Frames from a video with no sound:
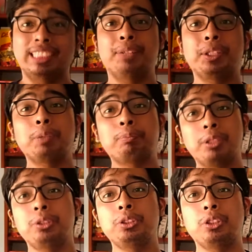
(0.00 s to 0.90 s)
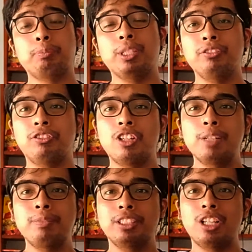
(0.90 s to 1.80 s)
They were supposed to
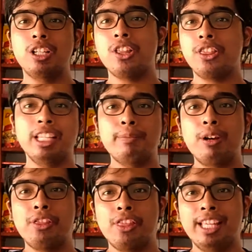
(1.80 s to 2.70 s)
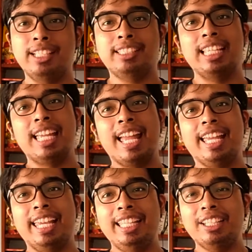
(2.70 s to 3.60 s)
perform the song Think About Things
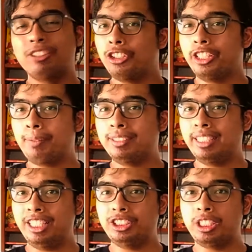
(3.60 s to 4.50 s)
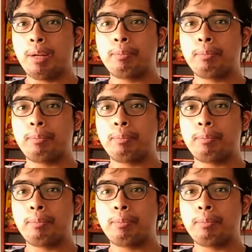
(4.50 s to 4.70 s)
in the Rotterdam stage,